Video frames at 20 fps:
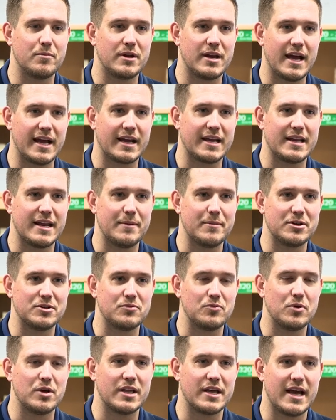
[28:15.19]
But academics
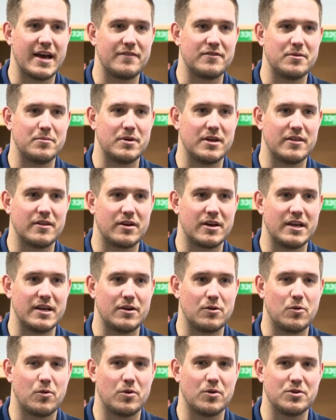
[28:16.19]
really have to be the key
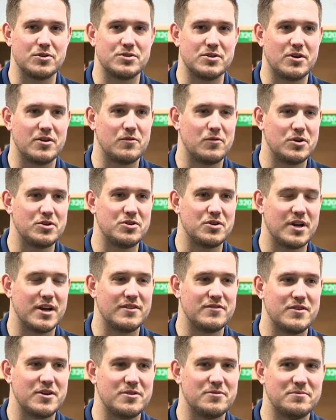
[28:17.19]
cornerstone of what you
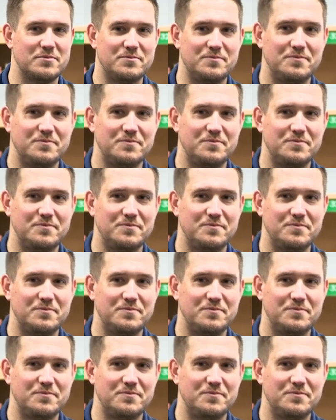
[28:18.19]
guys do.